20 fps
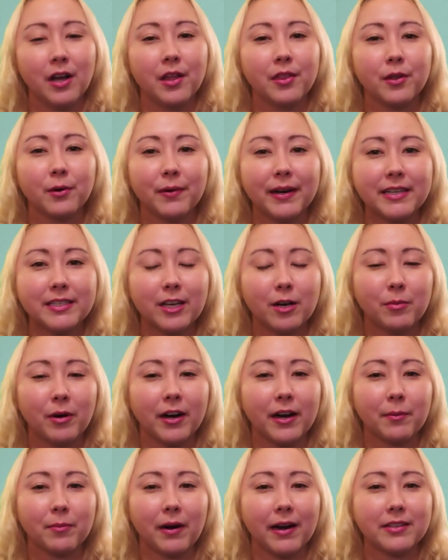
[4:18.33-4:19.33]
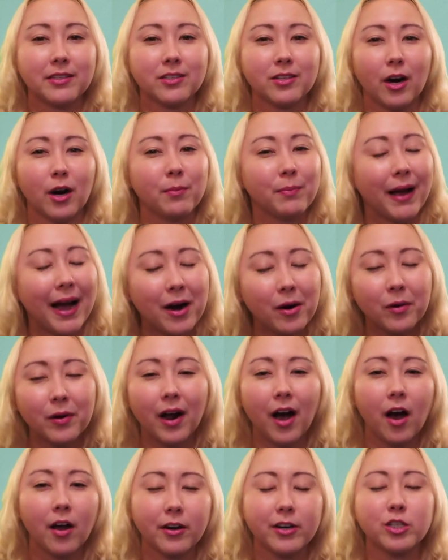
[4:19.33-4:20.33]
the resale market prices are about
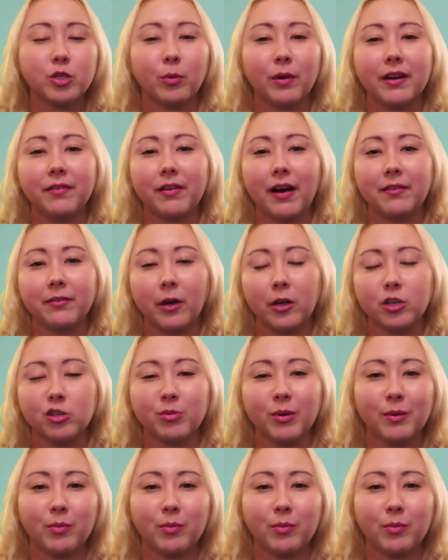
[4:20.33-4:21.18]
$125